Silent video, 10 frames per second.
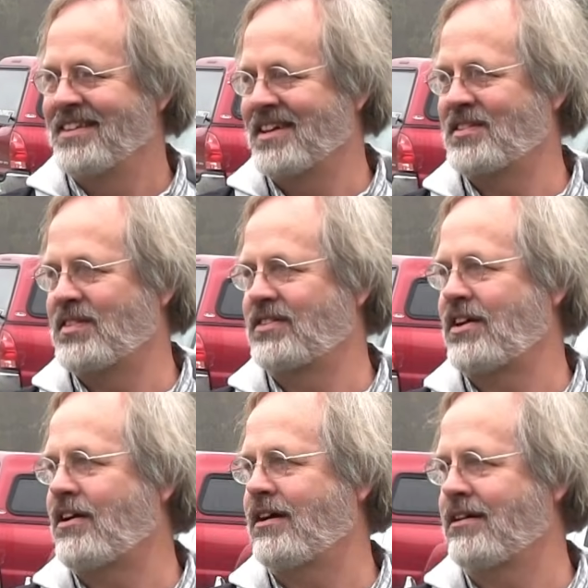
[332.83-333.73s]
that's the
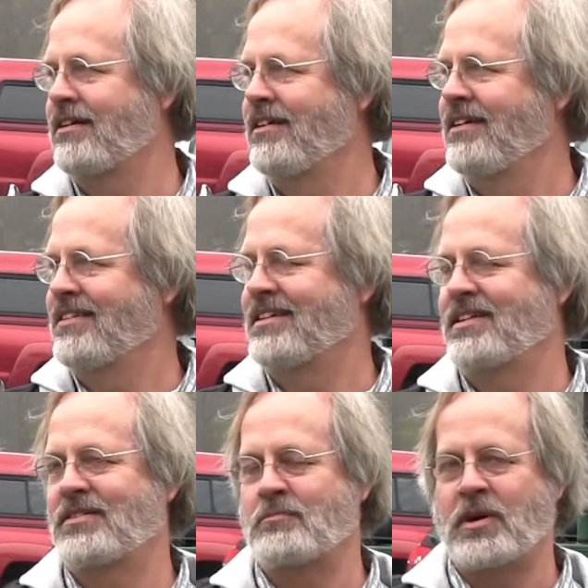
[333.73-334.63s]
tar that
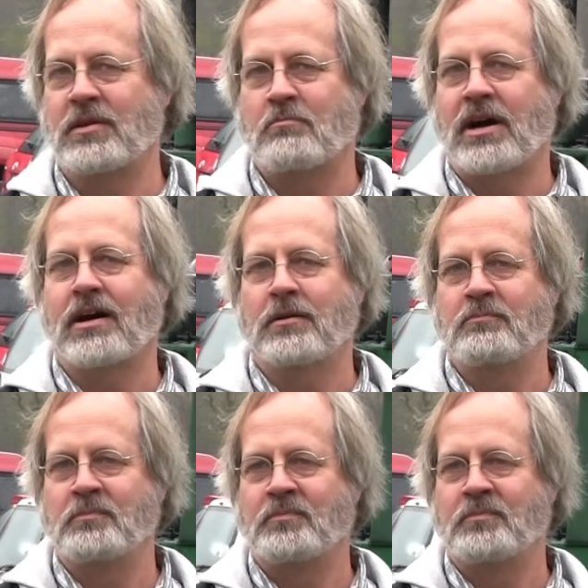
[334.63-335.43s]
ends up on the bottom